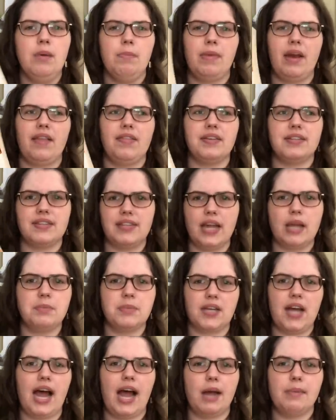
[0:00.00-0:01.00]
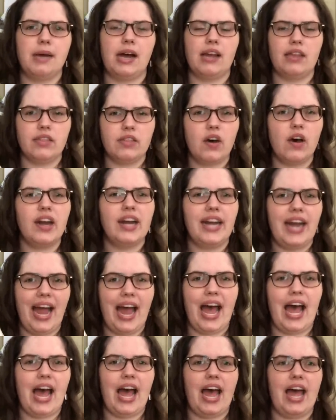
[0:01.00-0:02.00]
but at the same time, I thought it
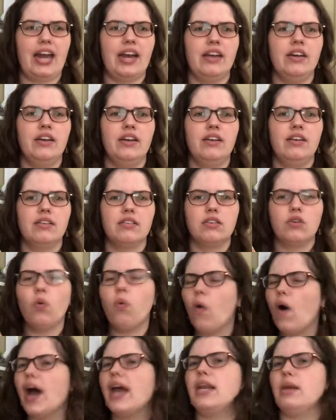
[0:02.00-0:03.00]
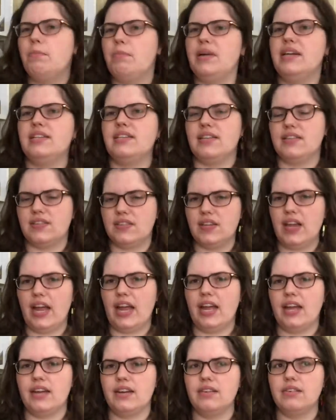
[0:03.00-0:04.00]
had quite a bit to
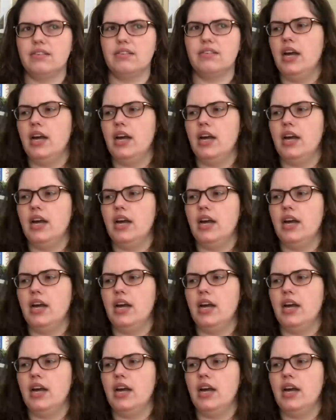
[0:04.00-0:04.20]
say.